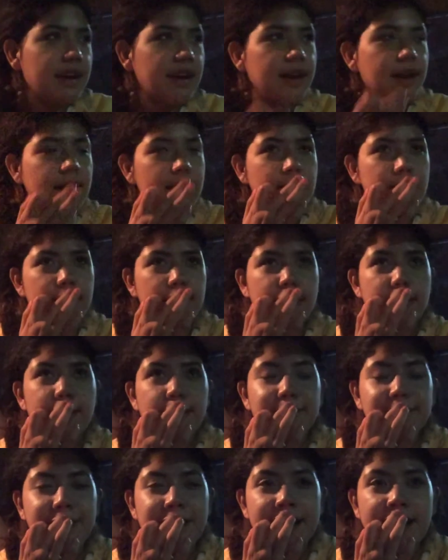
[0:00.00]
and I was
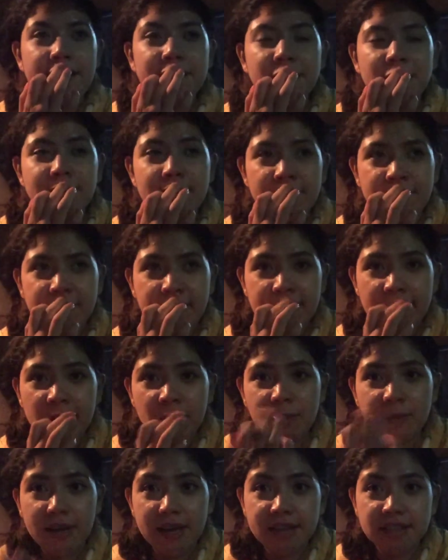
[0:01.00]
like, and I told my friend
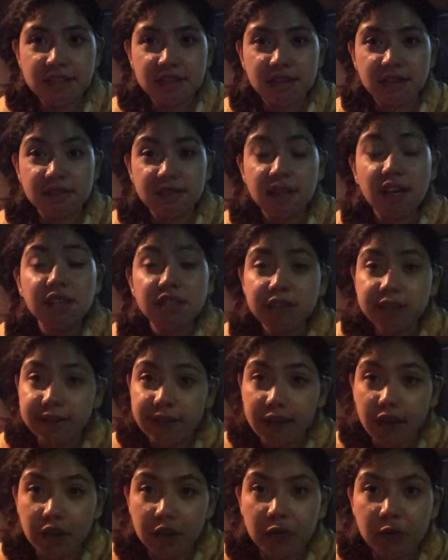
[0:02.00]
that I just got touched.
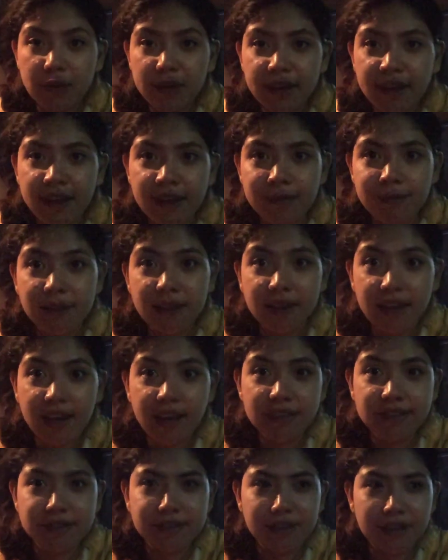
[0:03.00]
And he's like, "Are you okay?" And I'm like,
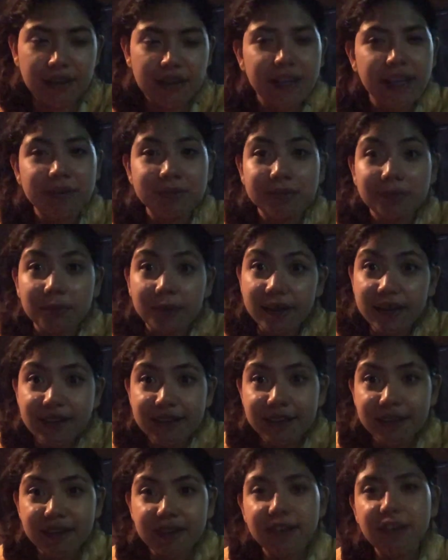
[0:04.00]
"Yeah." It was
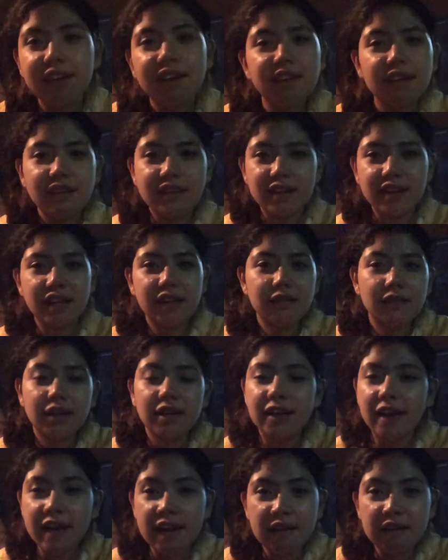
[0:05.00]
weird because I
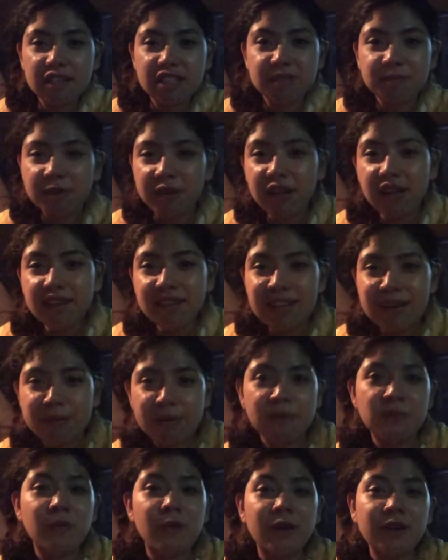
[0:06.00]
never experienced
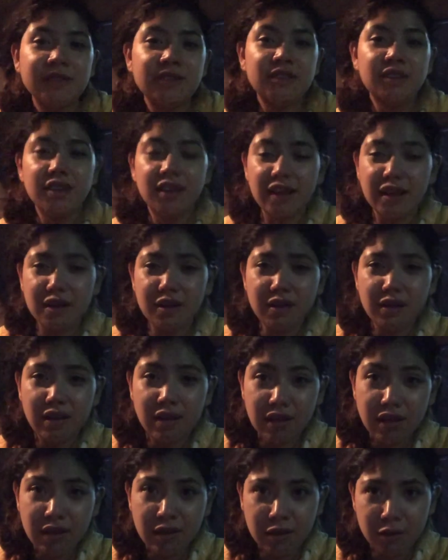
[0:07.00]
that before. So I was like,
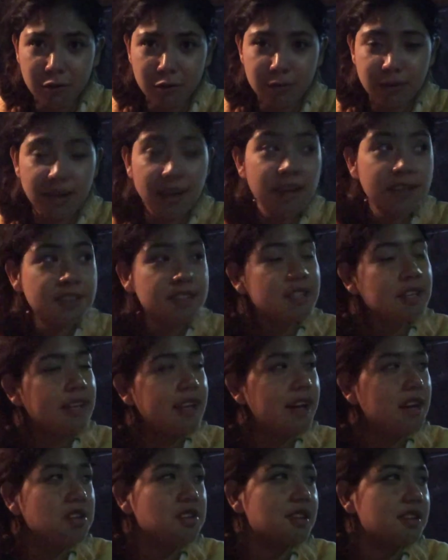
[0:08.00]
"Oh my gosh,
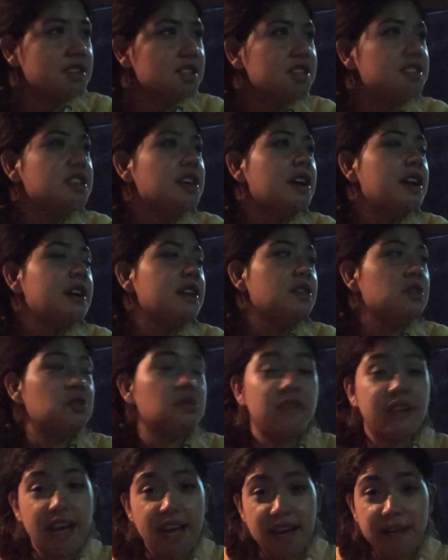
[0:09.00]
I just got touched."
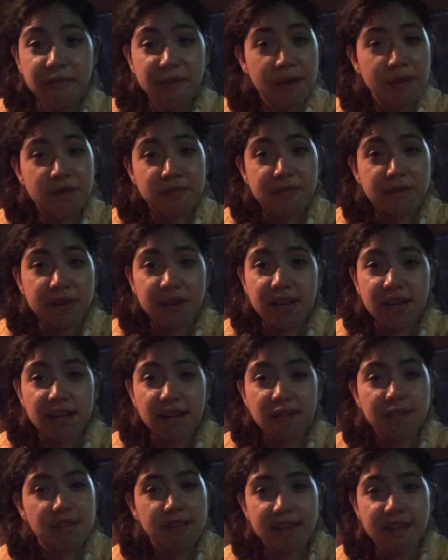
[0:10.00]
So yeah, I was freaking
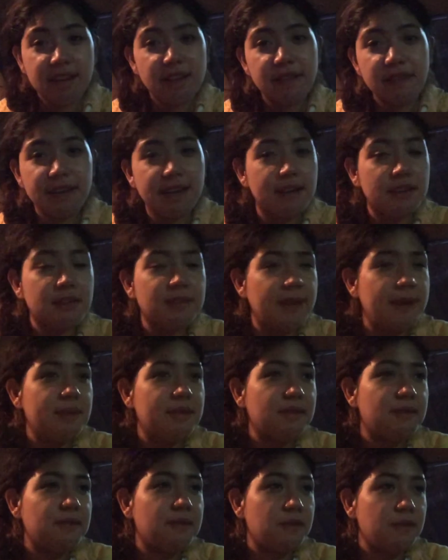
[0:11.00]
out. Like not even girls, I
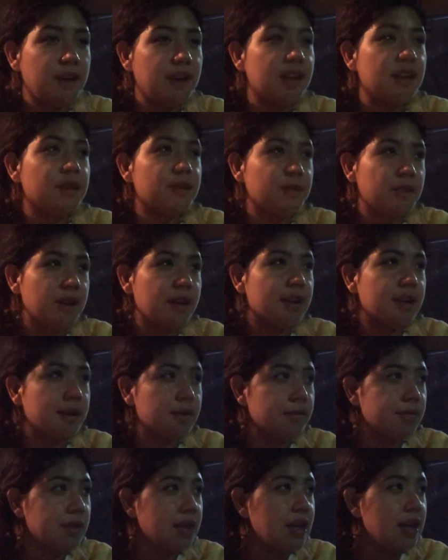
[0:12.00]
was freaking
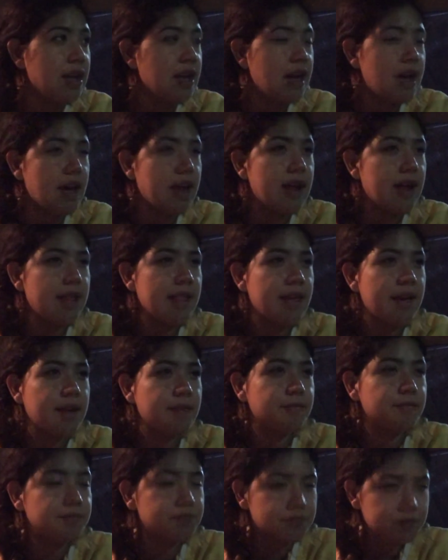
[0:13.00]
out. And
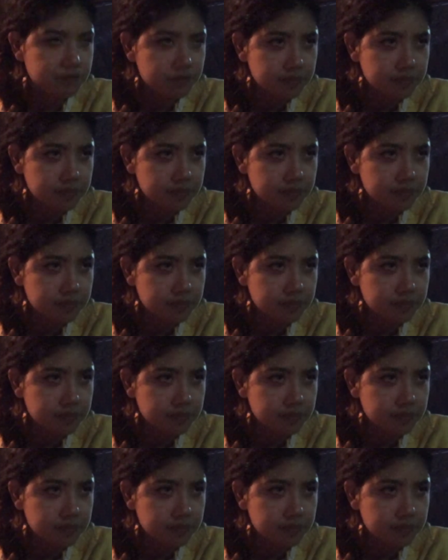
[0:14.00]
then